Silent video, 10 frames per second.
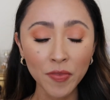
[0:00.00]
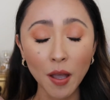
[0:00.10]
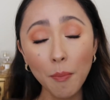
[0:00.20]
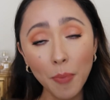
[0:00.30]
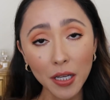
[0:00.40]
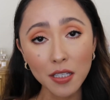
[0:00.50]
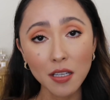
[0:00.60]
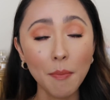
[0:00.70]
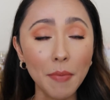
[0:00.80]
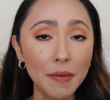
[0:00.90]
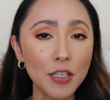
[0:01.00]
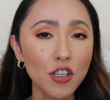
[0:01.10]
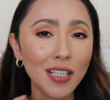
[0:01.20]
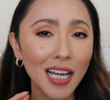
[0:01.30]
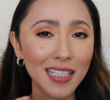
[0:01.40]
but maybe
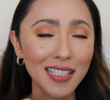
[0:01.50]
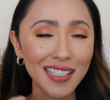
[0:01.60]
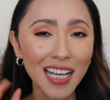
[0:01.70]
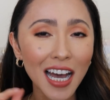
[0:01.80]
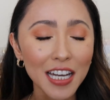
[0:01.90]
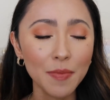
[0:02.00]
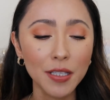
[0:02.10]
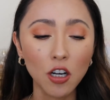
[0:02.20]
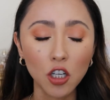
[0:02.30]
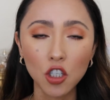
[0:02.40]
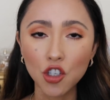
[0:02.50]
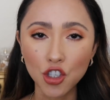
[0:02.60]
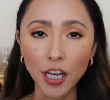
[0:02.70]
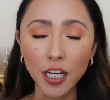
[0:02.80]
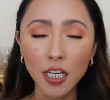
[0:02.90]
just a tiny bit darker
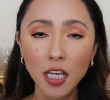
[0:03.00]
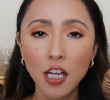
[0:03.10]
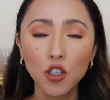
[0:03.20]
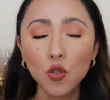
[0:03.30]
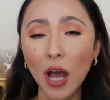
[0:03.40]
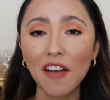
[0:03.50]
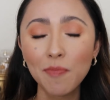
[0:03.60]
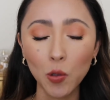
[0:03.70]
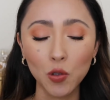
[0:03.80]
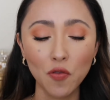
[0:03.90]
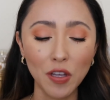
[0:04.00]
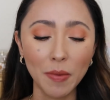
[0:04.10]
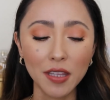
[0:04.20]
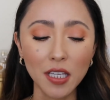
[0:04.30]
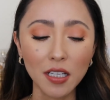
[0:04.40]
shade to have both of them.
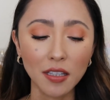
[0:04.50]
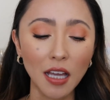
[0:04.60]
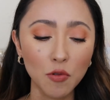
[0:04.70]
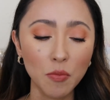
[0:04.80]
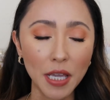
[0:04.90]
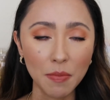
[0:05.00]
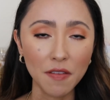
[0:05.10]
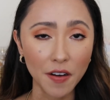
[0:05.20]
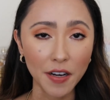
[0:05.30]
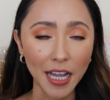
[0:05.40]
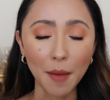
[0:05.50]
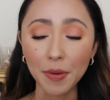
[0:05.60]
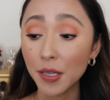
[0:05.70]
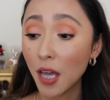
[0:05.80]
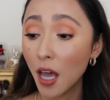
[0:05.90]
I think that will make me very
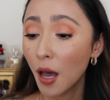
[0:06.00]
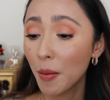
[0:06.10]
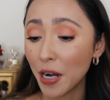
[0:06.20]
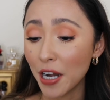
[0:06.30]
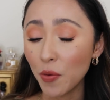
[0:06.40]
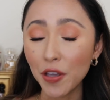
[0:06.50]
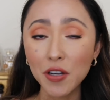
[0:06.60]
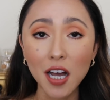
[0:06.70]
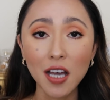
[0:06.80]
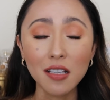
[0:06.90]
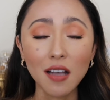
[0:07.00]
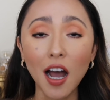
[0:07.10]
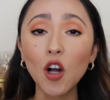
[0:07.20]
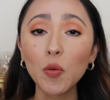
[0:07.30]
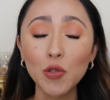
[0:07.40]
happy. But anyway, you guys,
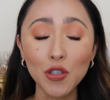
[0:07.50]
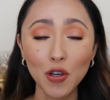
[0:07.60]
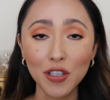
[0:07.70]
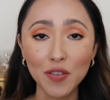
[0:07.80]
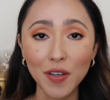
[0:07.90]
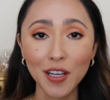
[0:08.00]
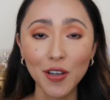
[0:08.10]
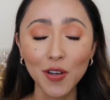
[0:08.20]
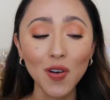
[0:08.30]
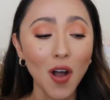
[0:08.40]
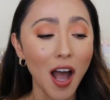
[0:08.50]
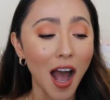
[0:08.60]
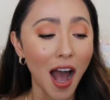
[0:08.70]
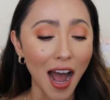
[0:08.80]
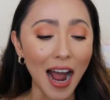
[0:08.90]
I hope you enjoyed this video.
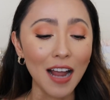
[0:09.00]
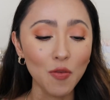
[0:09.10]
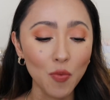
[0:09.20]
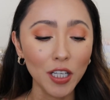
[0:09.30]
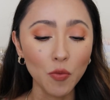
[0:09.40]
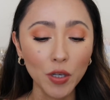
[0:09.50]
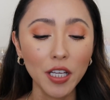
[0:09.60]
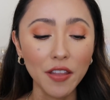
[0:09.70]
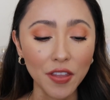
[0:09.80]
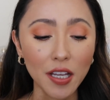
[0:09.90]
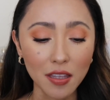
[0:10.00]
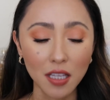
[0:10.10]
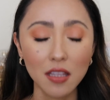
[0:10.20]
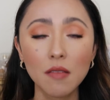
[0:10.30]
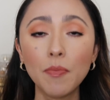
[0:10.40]
I really think
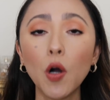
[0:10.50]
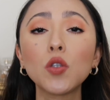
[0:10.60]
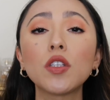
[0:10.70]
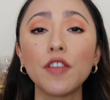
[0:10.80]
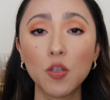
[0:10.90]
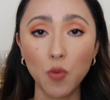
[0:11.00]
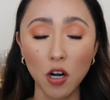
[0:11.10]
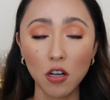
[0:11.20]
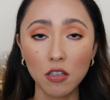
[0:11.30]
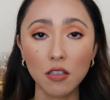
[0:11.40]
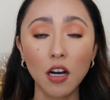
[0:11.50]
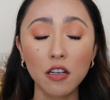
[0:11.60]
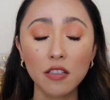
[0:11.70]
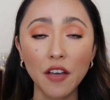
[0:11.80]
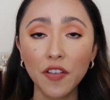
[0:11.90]
that both of these products are
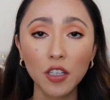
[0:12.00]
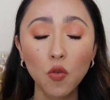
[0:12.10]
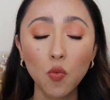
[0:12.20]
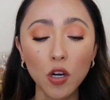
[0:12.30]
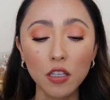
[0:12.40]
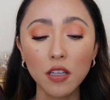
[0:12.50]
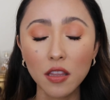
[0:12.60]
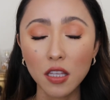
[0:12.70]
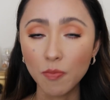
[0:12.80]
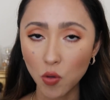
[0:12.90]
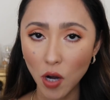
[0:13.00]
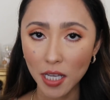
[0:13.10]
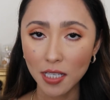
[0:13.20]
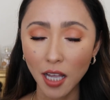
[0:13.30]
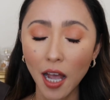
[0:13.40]
definitely worth the
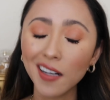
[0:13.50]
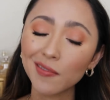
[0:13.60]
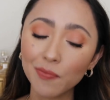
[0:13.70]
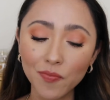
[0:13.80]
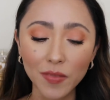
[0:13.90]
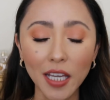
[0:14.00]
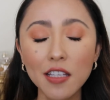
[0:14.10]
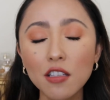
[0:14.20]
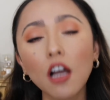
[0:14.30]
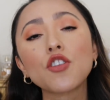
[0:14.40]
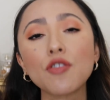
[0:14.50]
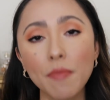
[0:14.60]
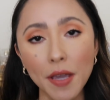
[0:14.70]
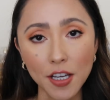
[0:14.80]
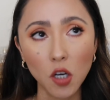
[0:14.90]
price tag. It's luxury
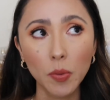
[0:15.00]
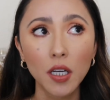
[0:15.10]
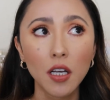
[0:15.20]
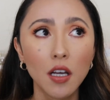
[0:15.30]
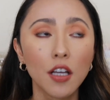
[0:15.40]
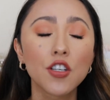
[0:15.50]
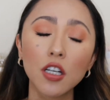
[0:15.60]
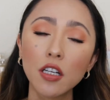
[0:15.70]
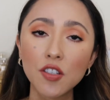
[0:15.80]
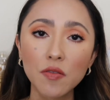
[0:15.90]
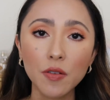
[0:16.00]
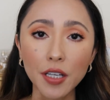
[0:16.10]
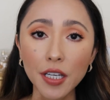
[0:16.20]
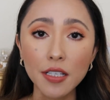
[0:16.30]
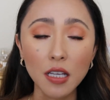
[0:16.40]
makeup. Charlotte Tilbury
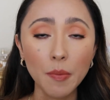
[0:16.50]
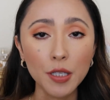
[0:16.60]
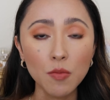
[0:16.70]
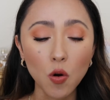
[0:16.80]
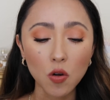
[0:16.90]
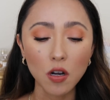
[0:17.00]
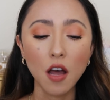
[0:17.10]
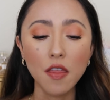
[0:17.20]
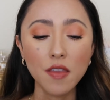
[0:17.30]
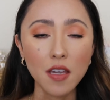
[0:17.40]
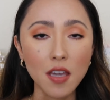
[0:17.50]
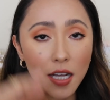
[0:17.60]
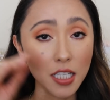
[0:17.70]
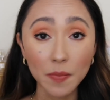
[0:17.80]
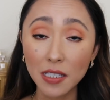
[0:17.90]
is a bit more on the
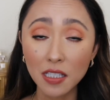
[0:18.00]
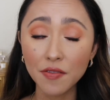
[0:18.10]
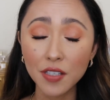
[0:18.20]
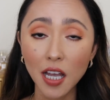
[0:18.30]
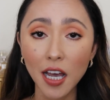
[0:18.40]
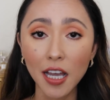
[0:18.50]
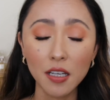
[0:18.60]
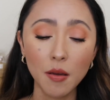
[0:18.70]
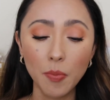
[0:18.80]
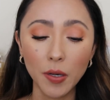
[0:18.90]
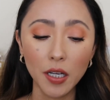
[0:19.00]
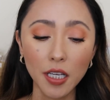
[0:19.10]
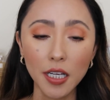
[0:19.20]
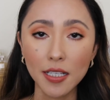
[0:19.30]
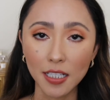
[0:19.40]
expensive side, but
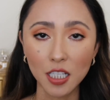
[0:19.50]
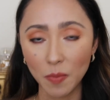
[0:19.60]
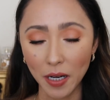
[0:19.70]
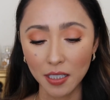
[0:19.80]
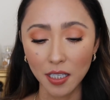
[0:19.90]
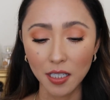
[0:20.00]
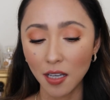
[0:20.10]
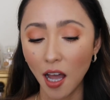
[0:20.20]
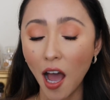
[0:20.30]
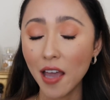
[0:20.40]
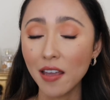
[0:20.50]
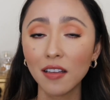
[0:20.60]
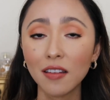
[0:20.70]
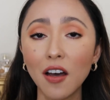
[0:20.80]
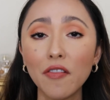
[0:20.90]
it is expected. I
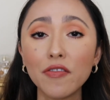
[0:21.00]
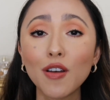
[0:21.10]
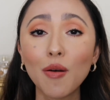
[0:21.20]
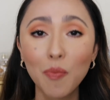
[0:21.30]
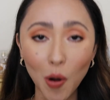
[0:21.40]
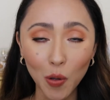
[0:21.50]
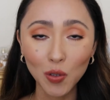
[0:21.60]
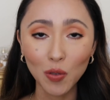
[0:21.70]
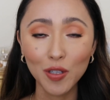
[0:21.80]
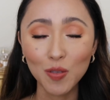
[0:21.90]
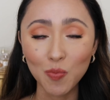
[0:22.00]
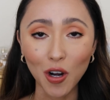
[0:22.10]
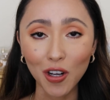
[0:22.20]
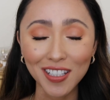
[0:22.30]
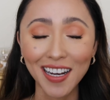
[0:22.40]
loved both of these
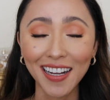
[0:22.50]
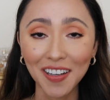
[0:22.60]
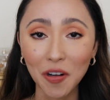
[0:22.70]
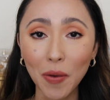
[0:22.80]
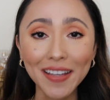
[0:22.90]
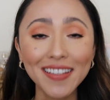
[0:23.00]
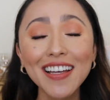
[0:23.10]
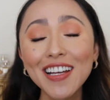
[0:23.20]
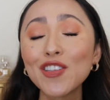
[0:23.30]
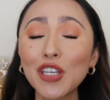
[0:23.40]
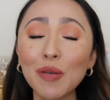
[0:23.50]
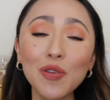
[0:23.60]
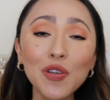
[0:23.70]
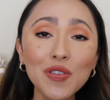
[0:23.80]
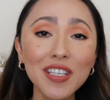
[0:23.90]
products and I cannot wait to keep
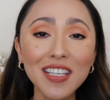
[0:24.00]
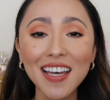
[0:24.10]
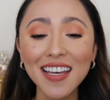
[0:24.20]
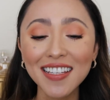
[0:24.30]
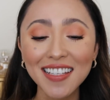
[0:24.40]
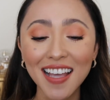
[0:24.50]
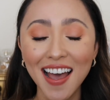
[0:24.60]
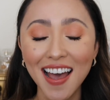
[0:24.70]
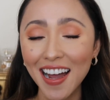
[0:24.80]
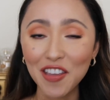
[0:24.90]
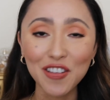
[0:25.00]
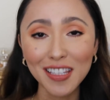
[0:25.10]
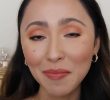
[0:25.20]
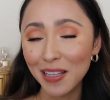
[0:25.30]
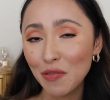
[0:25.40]
using it, using
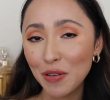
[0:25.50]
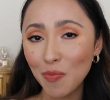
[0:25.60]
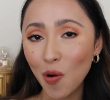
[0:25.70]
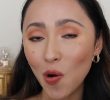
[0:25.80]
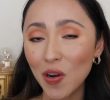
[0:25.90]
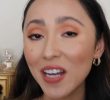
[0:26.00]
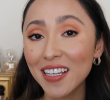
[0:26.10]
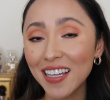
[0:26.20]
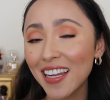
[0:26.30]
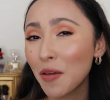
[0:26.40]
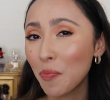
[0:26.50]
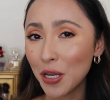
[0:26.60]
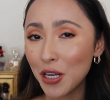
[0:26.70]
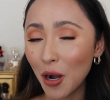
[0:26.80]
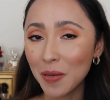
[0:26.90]
them a little bit more, and again,
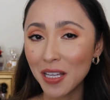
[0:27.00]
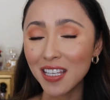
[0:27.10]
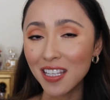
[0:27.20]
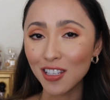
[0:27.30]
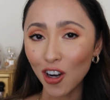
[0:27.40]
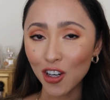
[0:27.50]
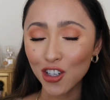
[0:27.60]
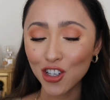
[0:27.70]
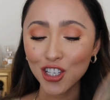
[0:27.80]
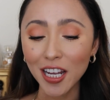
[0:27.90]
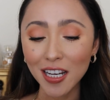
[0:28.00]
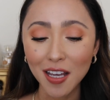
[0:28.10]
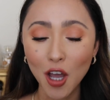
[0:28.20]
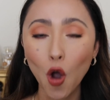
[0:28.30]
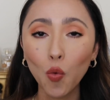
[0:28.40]
pick up the darker shade
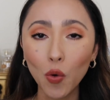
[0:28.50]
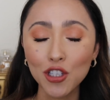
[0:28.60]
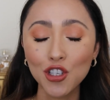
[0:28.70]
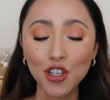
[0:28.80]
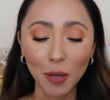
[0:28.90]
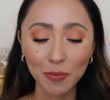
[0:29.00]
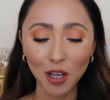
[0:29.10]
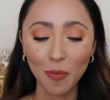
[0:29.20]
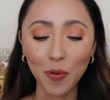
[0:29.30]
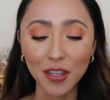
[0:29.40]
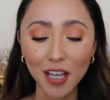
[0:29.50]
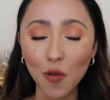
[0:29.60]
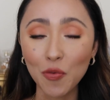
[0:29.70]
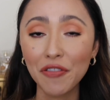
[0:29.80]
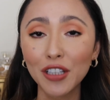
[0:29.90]
once she comes up with the
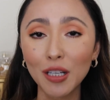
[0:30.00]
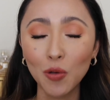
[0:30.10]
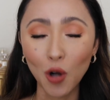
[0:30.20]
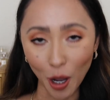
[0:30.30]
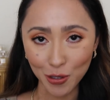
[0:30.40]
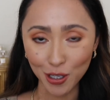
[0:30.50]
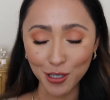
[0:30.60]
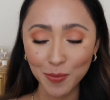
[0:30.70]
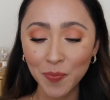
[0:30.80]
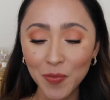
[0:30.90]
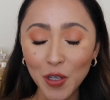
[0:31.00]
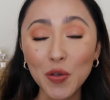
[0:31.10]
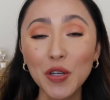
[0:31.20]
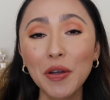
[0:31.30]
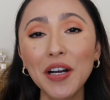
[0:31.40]
refillable options.
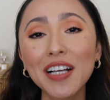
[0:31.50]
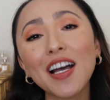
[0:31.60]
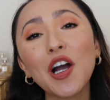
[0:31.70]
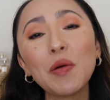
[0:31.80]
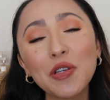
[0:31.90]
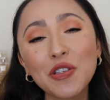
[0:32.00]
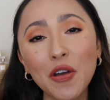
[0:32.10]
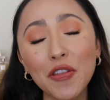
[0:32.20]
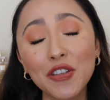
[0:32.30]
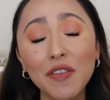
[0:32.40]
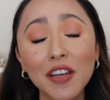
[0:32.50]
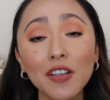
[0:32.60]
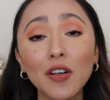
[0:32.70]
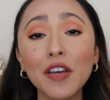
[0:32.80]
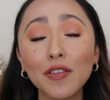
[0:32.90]
So anyway, you guys, I hope you enjoyed this
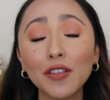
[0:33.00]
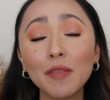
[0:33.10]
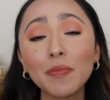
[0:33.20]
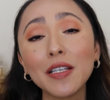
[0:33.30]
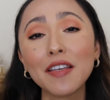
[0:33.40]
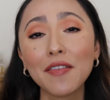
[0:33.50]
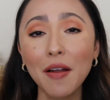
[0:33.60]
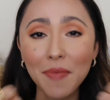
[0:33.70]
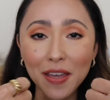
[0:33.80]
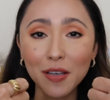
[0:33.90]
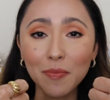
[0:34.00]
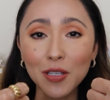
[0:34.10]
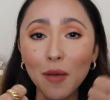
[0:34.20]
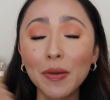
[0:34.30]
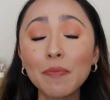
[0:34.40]
video. If you did, please give it a big thumbs
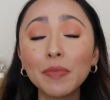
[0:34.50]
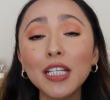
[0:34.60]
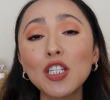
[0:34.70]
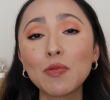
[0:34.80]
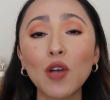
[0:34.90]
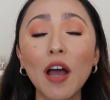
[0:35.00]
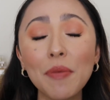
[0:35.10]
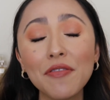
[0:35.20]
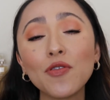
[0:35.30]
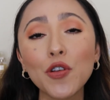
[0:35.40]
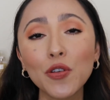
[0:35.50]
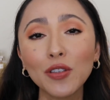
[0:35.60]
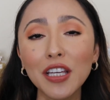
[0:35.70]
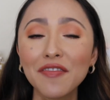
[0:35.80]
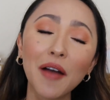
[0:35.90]
up and please subscribe before you
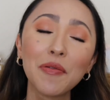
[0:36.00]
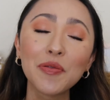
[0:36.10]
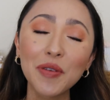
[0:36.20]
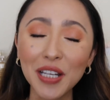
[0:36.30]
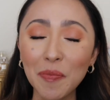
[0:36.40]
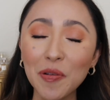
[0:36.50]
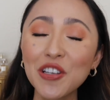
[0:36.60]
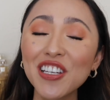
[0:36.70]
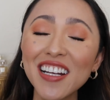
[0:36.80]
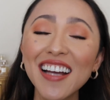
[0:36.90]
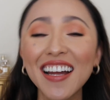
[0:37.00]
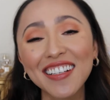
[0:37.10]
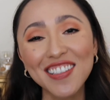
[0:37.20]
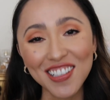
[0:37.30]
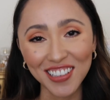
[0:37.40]
leave. I would really appreciate it, and
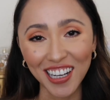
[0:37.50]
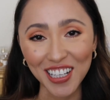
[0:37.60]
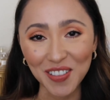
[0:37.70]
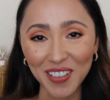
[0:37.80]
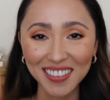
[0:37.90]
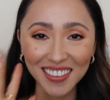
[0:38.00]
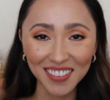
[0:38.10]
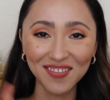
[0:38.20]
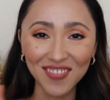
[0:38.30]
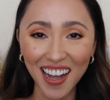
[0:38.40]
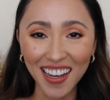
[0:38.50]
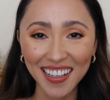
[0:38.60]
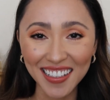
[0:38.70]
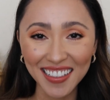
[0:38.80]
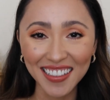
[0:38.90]
I'll see you on the next one. Bye!